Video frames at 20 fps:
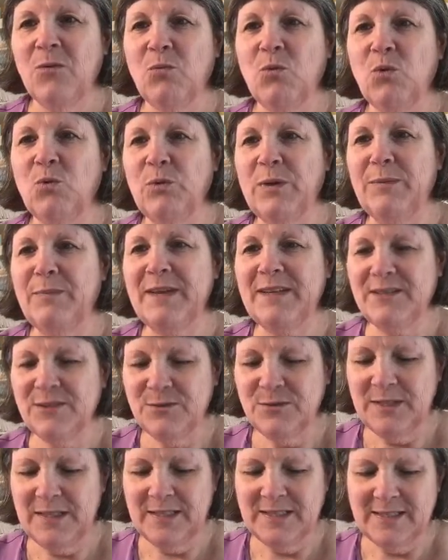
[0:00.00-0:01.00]
will we be
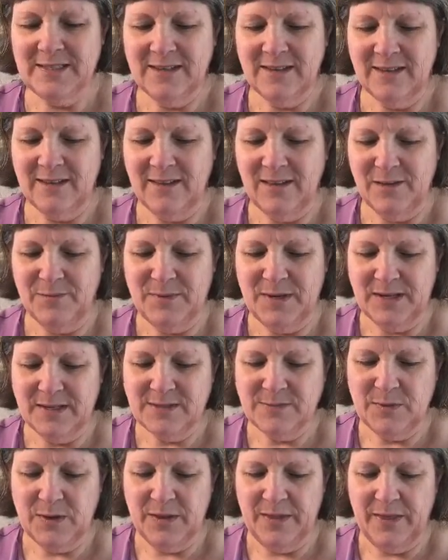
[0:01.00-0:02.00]
doing this in club
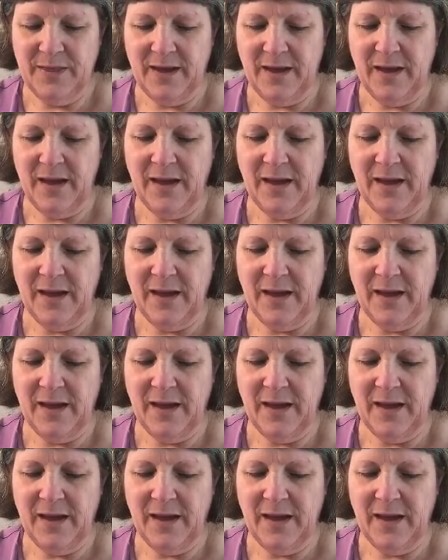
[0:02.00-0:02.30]
next month?